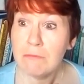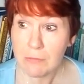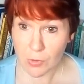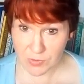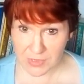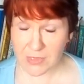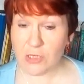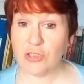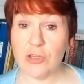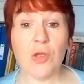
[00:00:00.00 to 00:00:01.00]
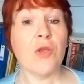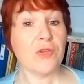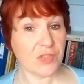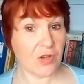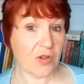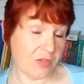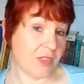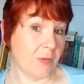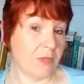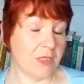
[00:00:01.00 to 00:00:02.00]
Most essential oils are
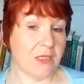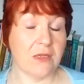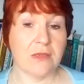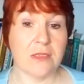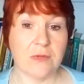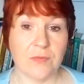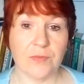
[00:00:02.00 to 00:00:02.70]
steam distilled.